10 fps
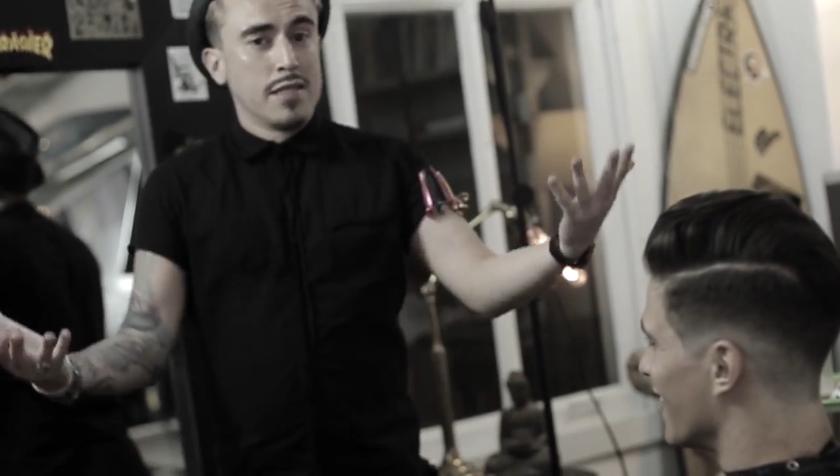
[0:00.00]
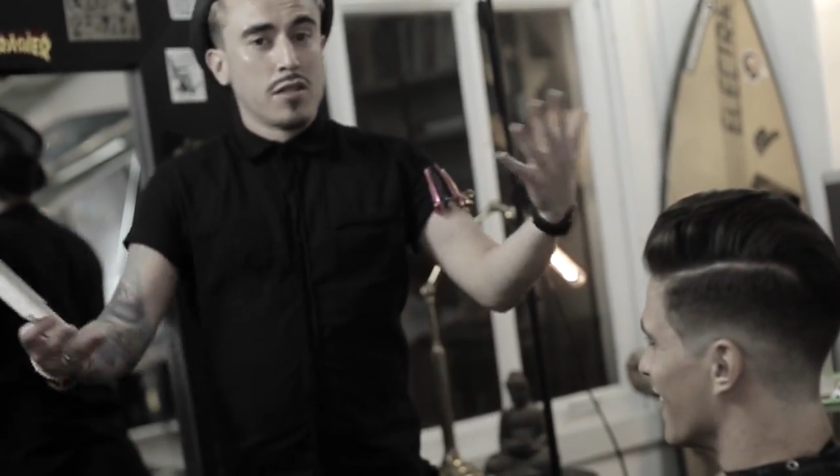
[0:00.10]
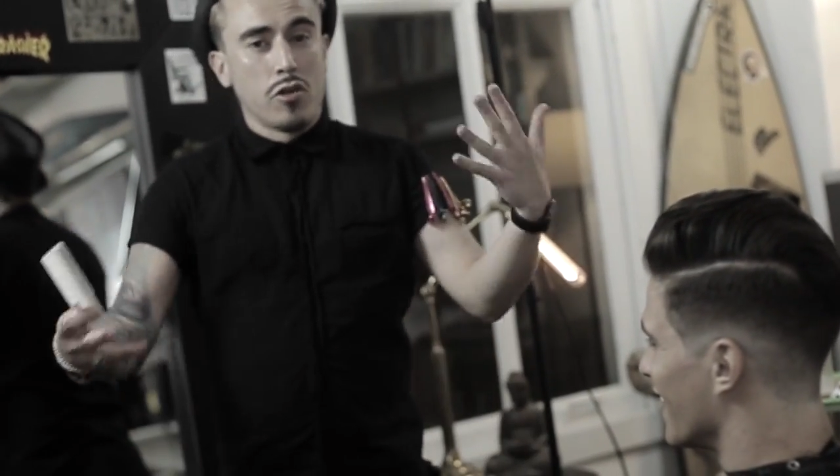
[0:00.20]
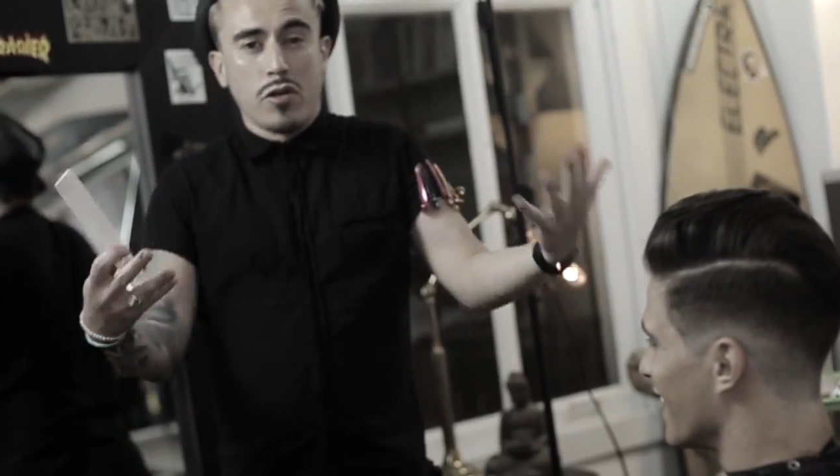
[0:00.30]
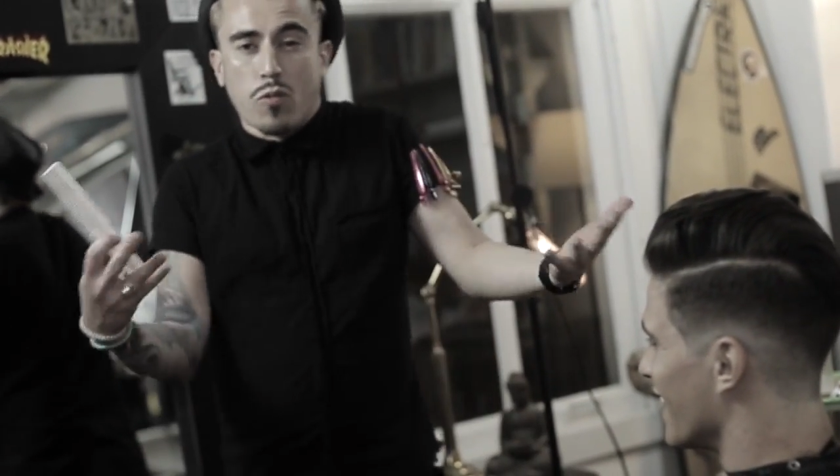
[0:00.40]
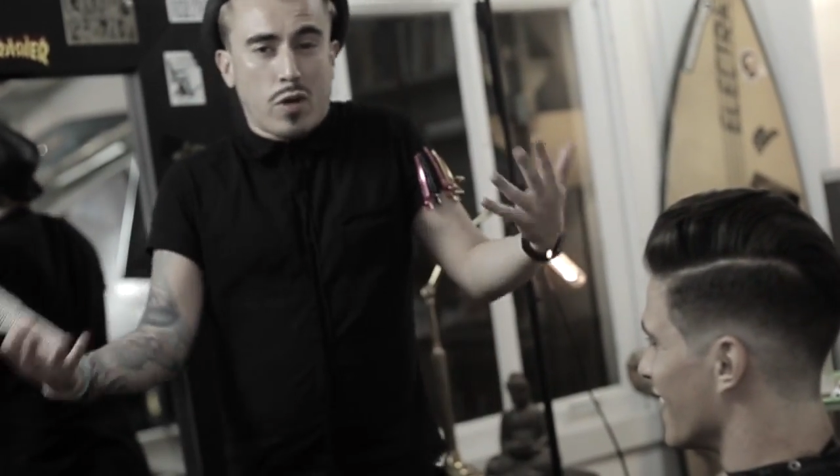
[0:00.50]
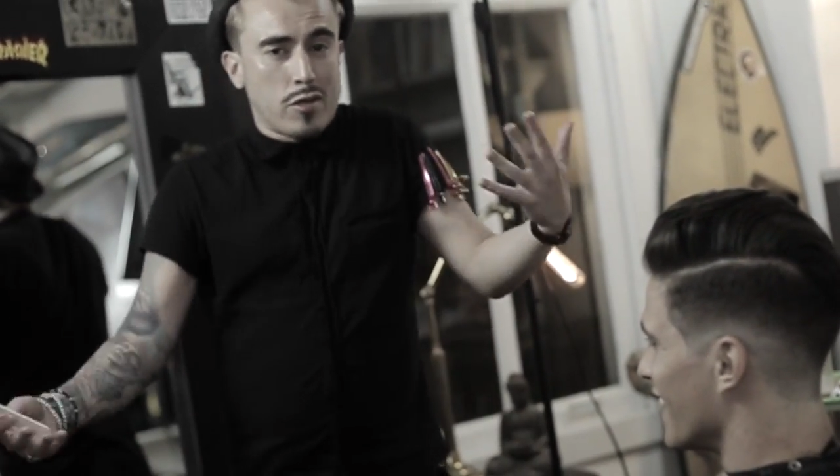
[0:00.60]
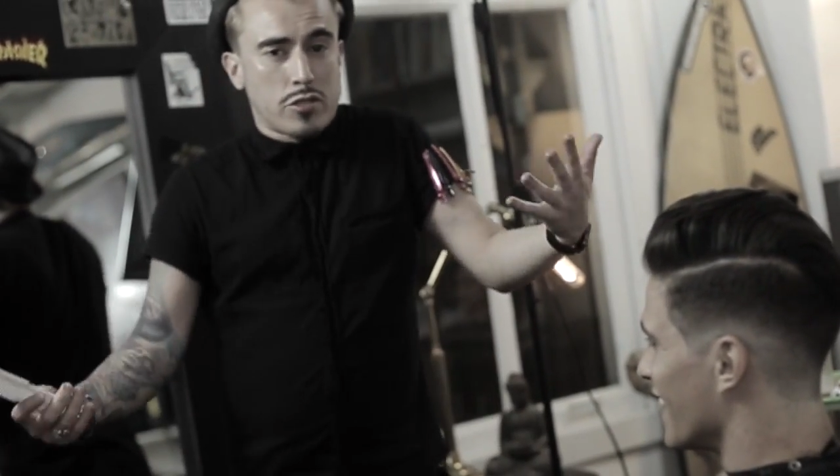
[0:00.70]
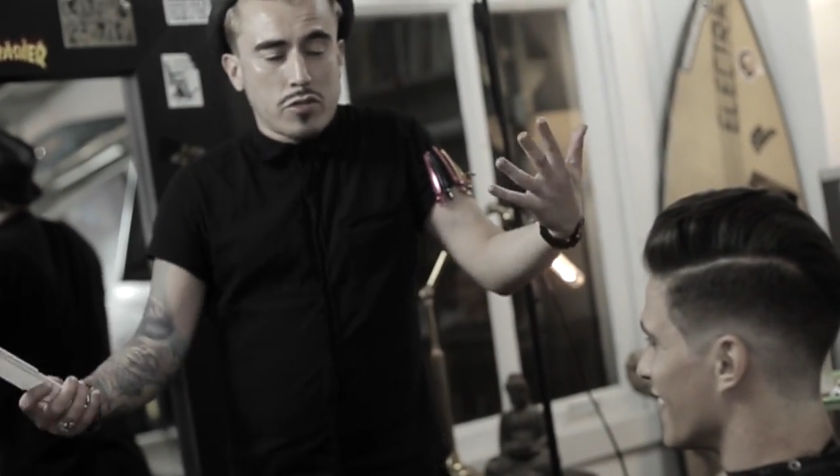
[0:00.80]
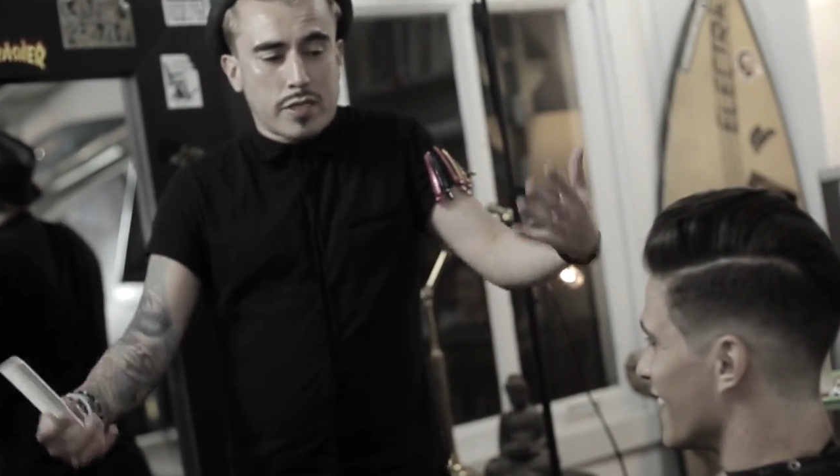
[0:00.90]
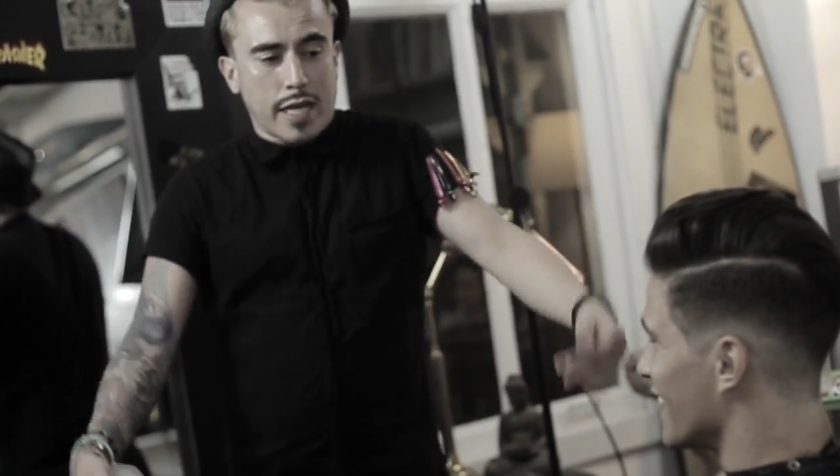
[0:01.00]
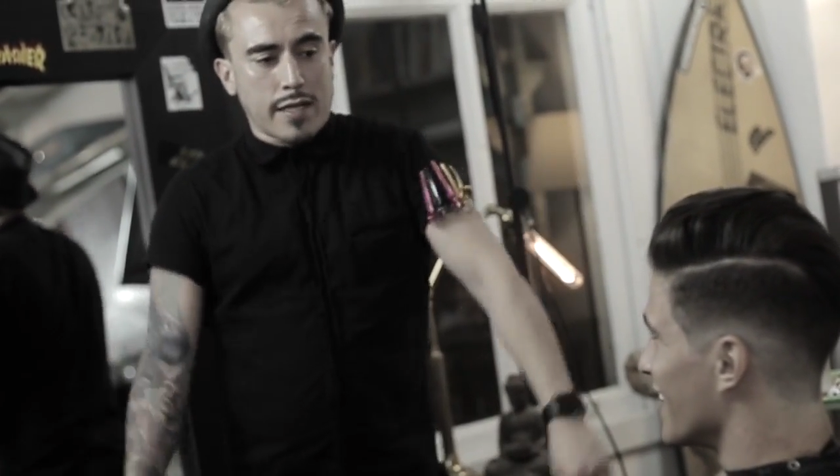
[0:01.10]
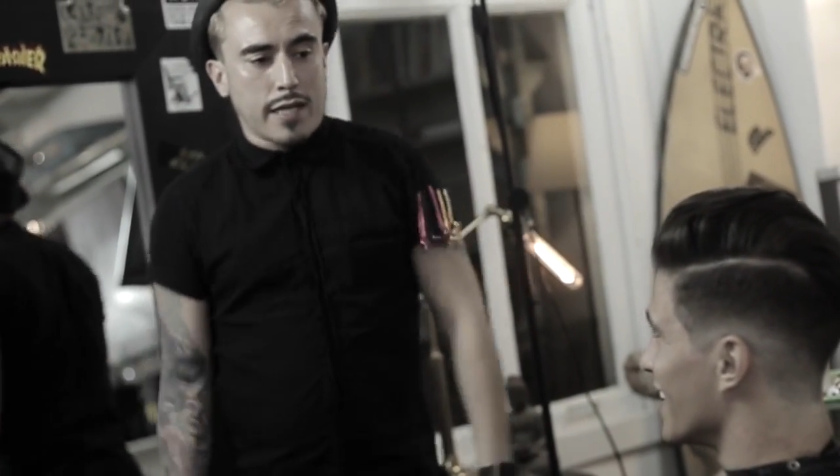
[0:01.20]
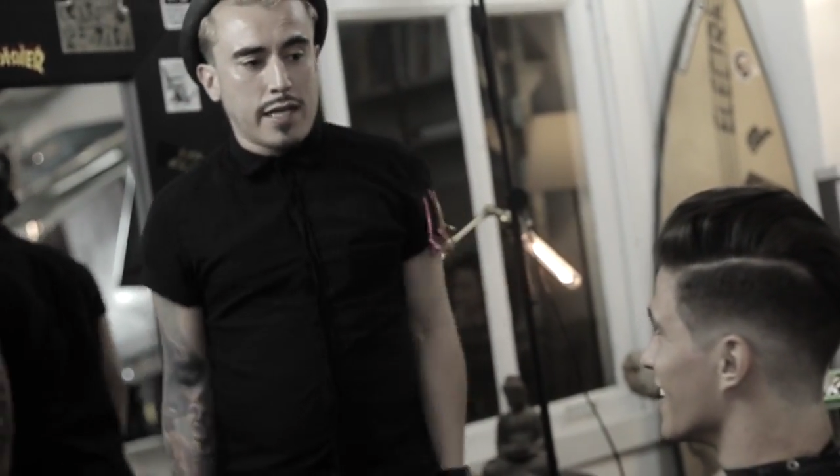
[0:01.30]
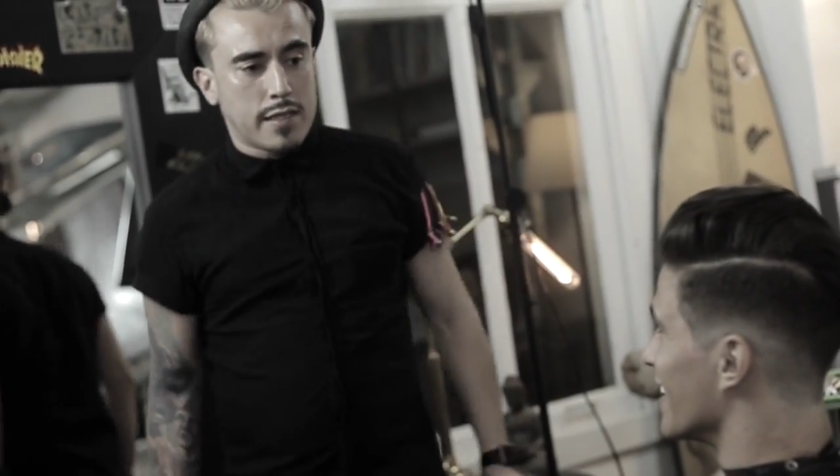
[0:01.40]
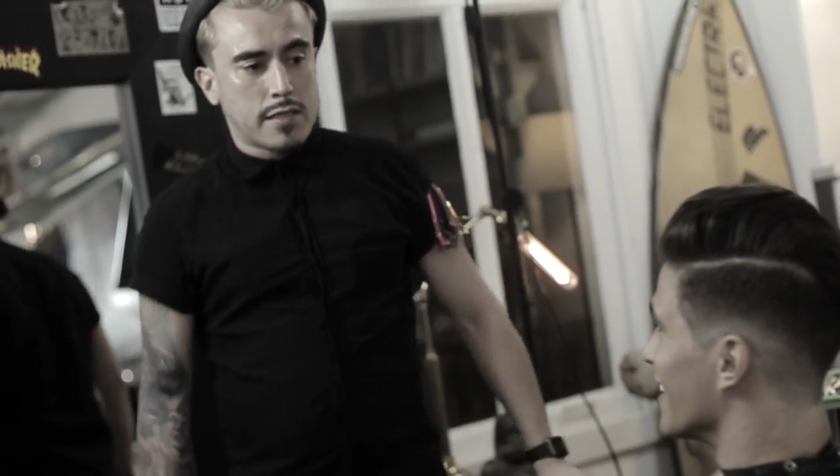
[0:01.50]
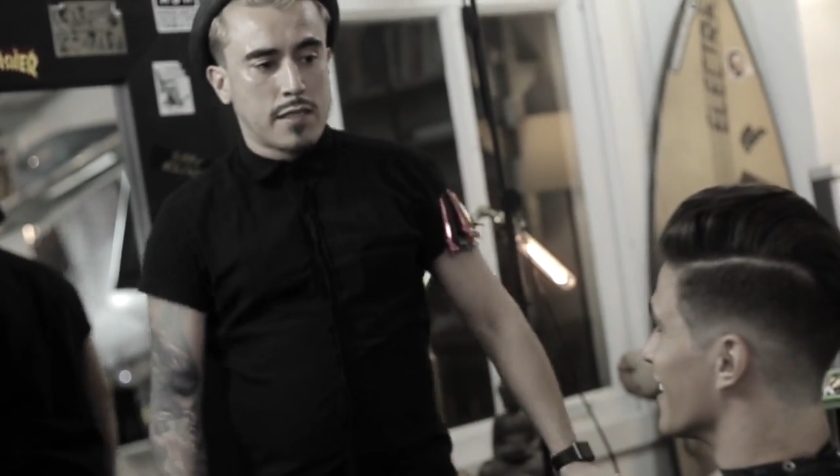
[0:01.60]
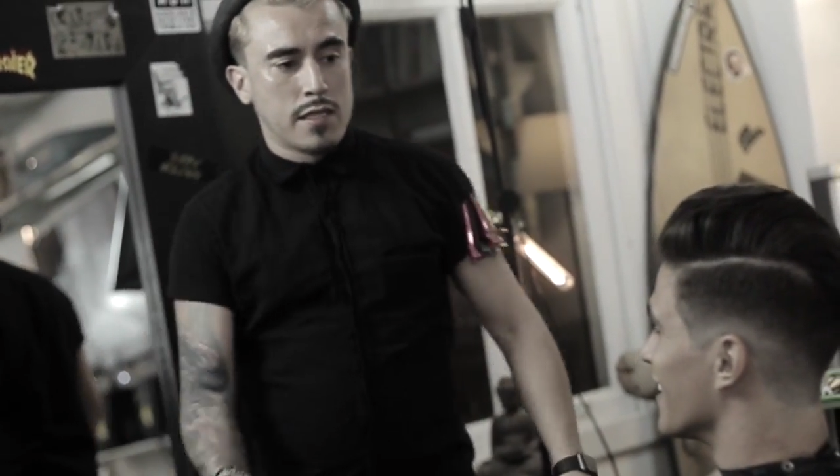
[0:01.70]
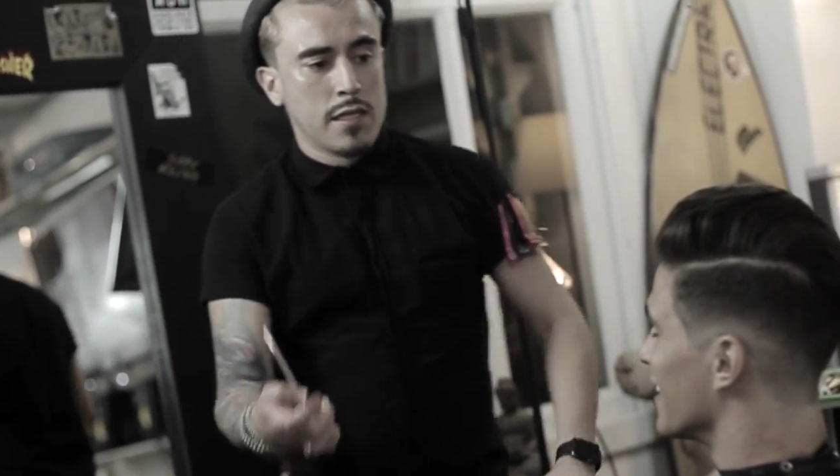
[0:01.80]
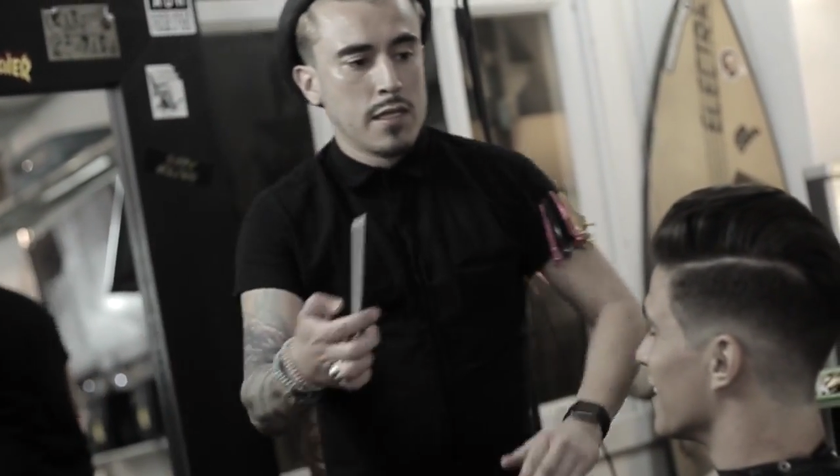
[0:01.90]
learned 1 or 2
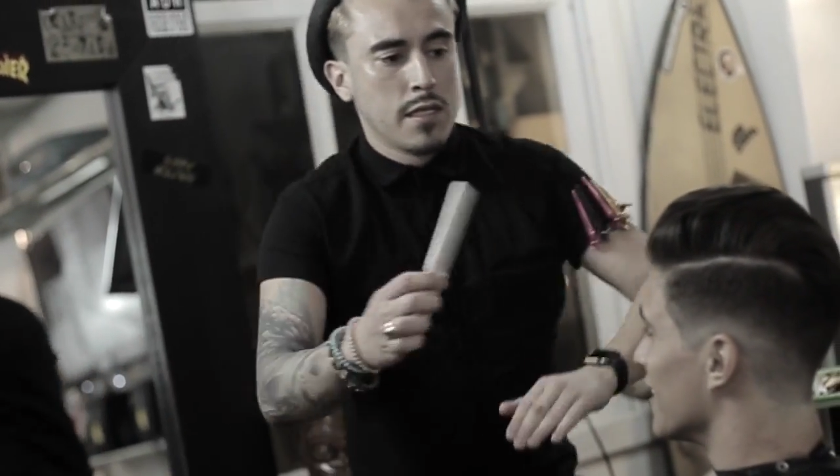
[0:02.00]
techniques.